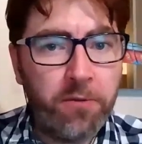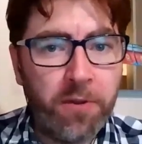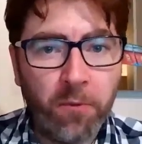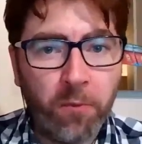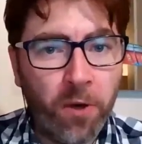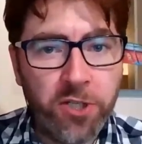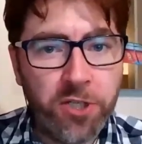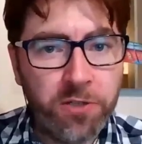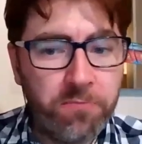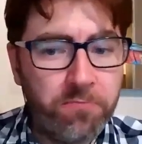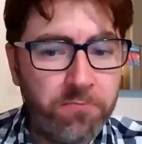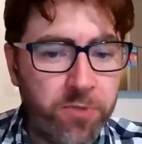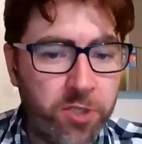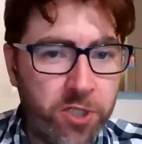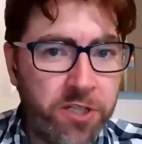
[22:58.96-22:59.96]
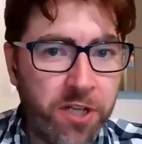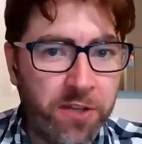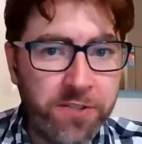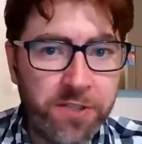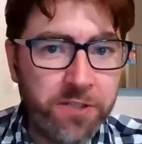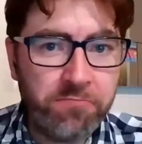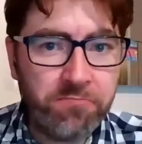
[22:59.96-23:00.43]
why she
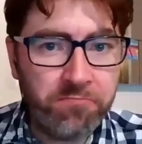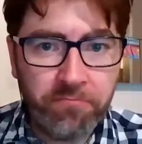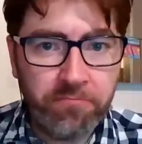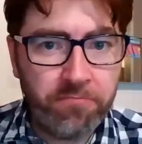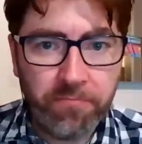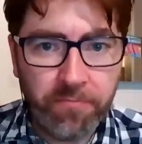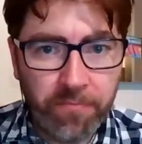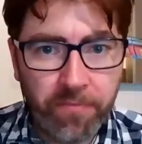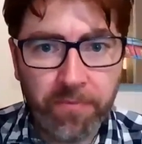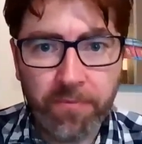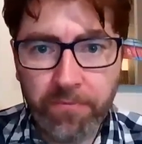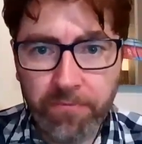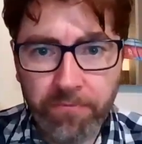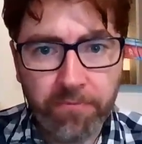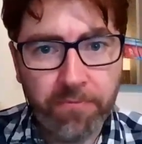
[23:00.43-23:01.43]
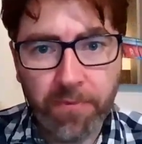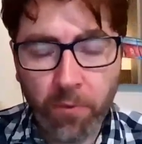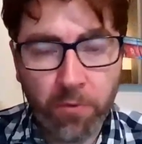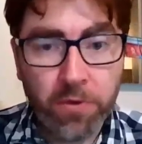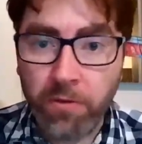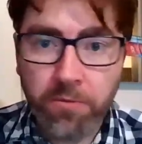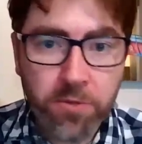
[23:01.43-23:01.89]
does,
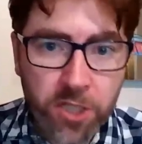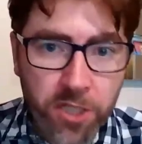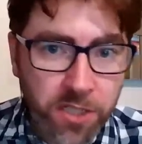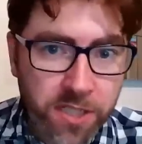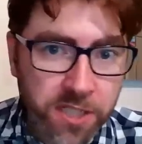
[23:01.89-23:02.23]
she's